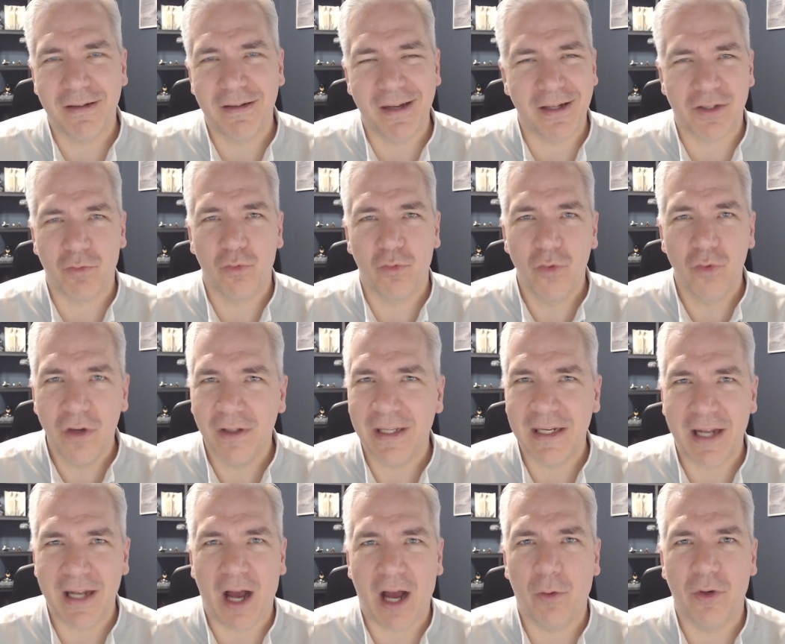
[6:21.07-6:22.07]
it's really
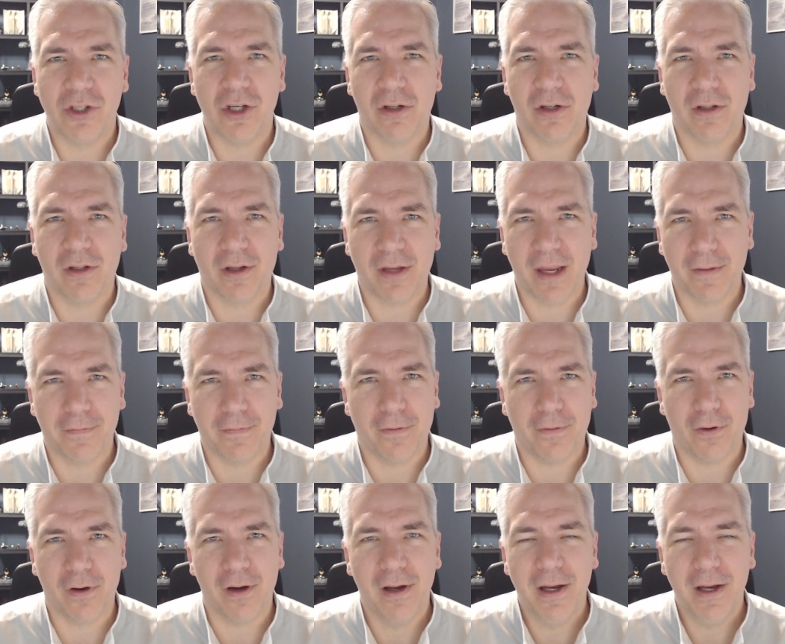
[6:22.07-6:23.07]
not what you're looking
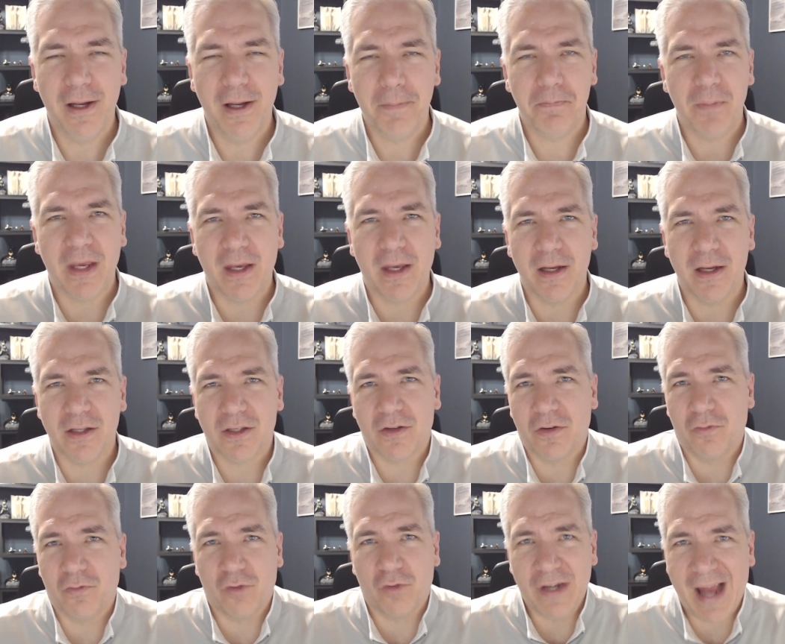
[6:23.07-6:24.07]
for
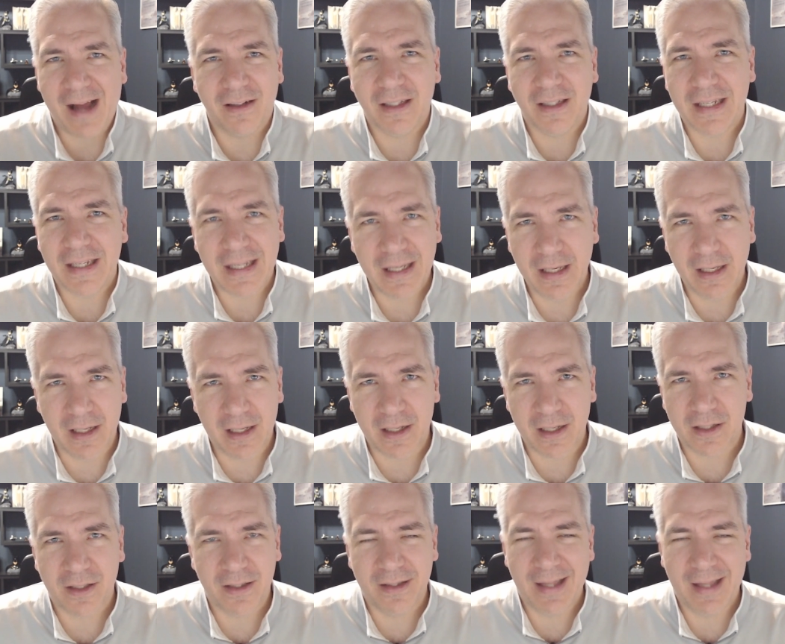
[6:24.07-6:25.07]
because reality
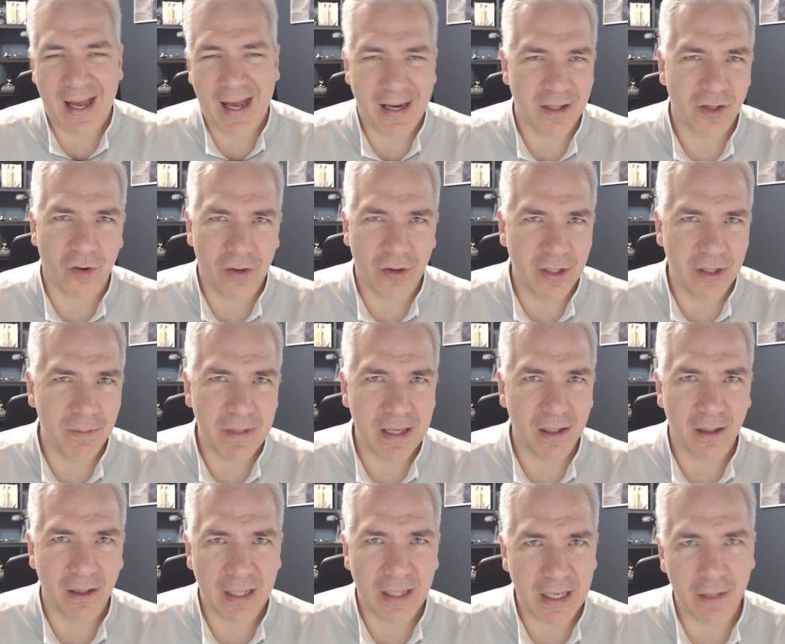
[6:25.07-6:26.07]
is that is going to be a
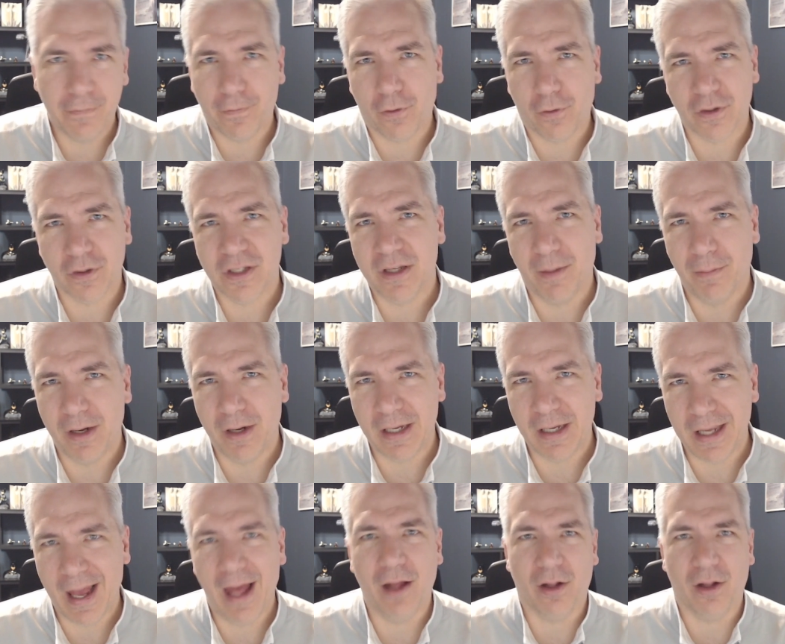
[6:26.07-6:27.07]
lead for
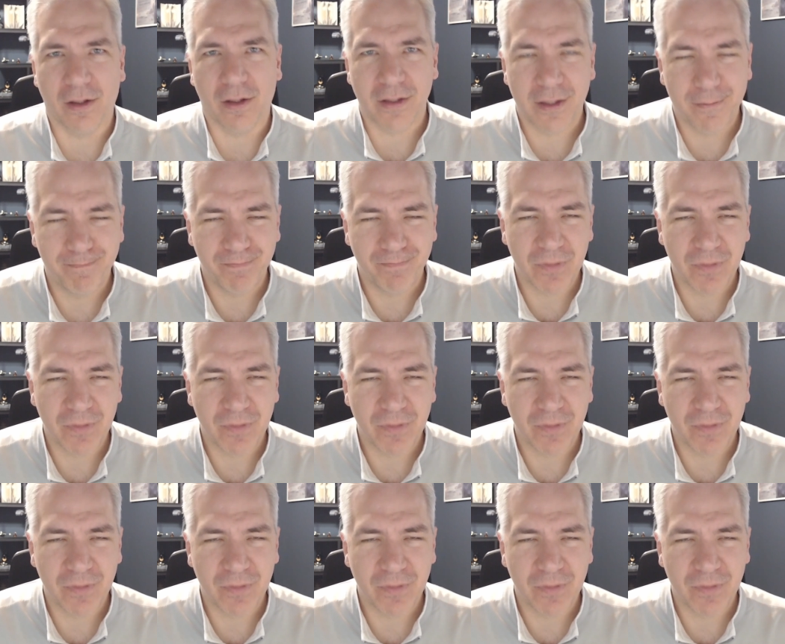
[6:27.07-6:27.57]
somebody else.